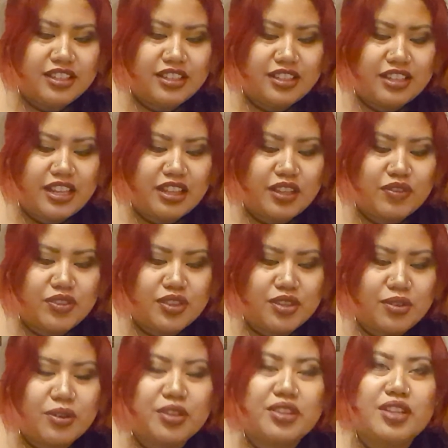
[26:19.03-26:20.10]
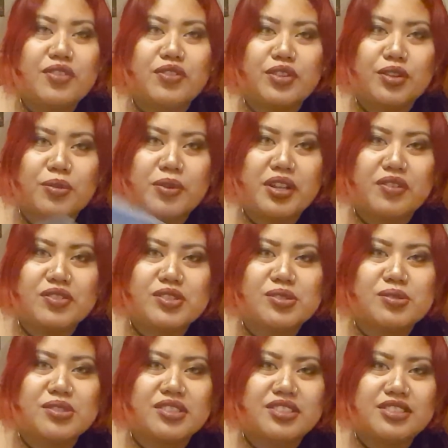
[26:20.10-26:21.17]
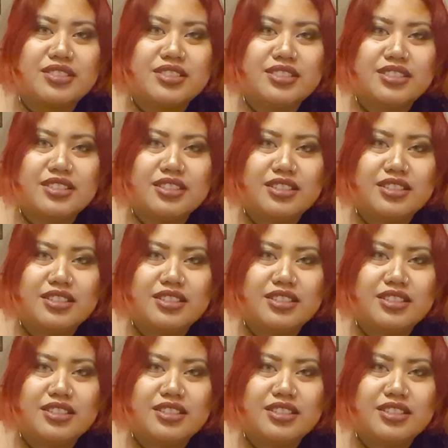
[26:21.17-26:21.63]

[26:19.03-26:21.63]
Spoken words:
I love Dorothy for the Queen of Swords.